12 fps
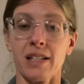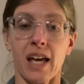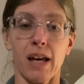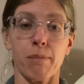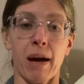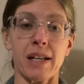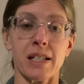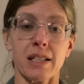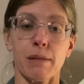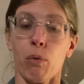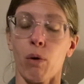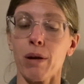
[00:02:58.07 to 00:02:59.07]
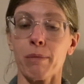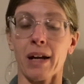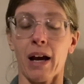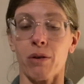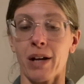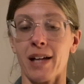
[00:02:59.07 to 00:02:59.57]
take my disappointment
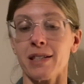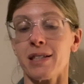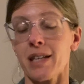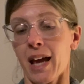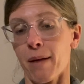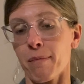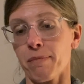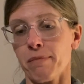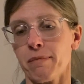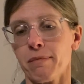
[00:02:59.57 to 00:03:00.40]
out on Sam.